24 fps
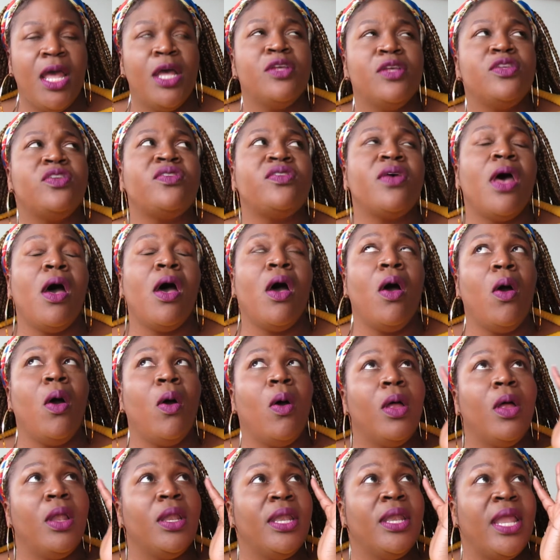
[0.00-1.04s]

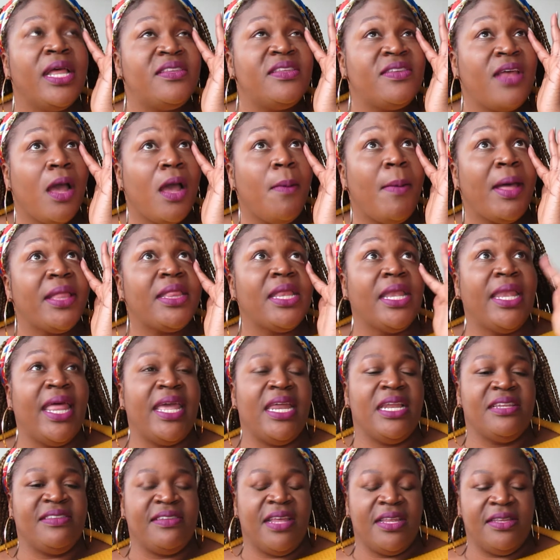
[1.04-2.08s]
So, let's talk about the
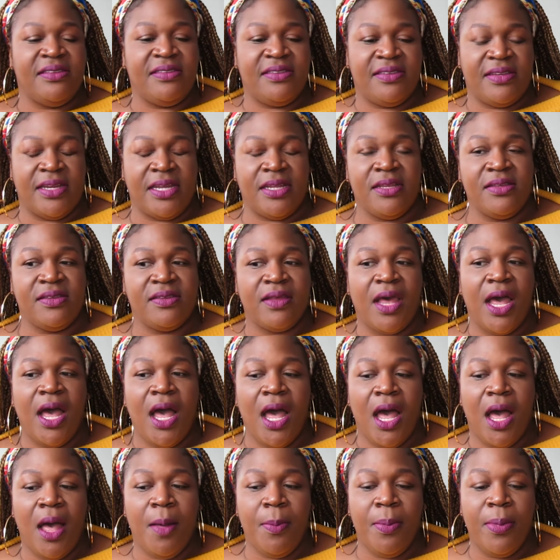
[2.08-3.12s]
latest instance.
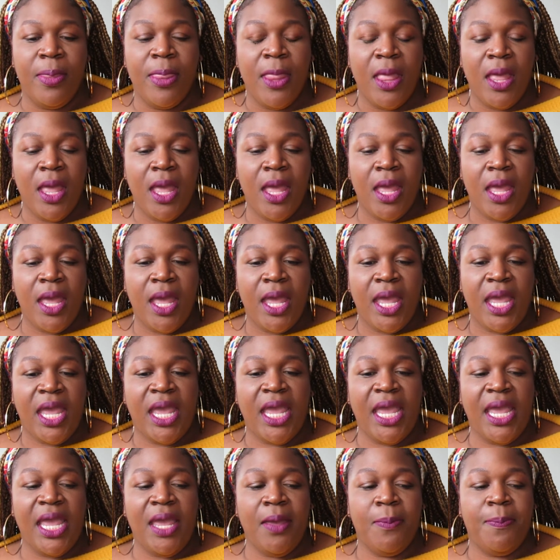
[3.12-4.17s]
Um,
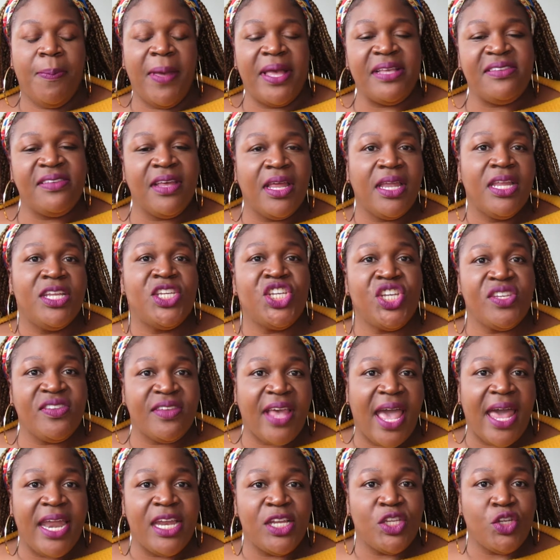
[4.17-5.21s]
he basically just
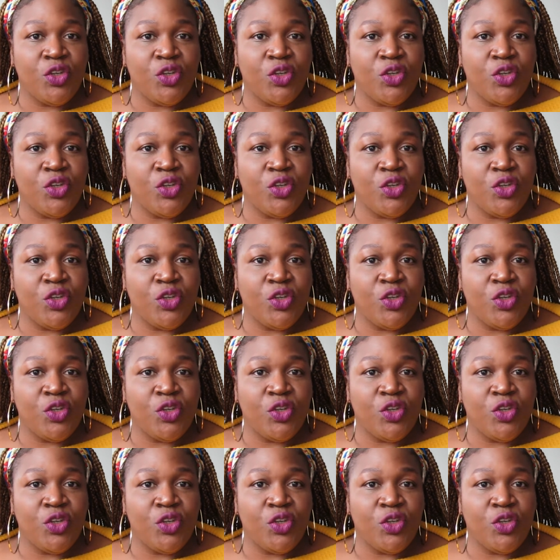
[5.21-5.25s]
got in